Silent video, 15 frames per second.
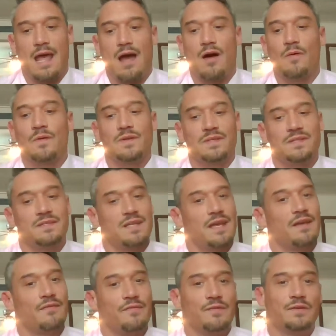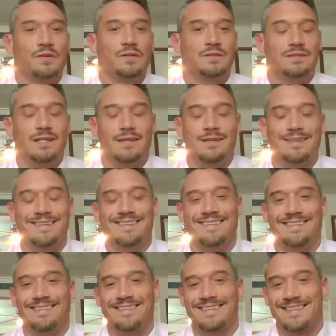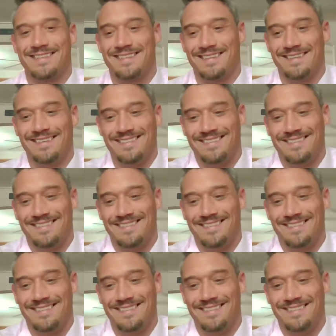always stay full. So